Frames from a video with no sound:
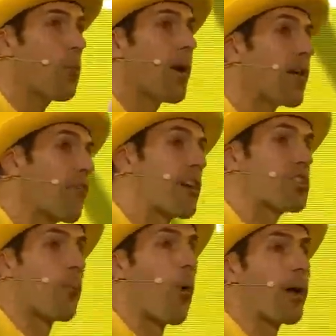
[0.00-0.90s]
big
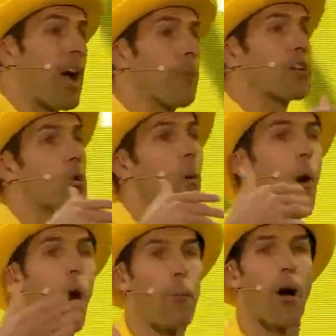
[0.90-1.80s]
friction point coming to a
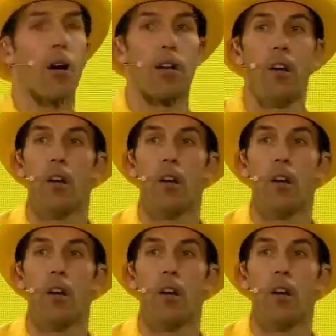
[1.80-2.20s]
ballpark?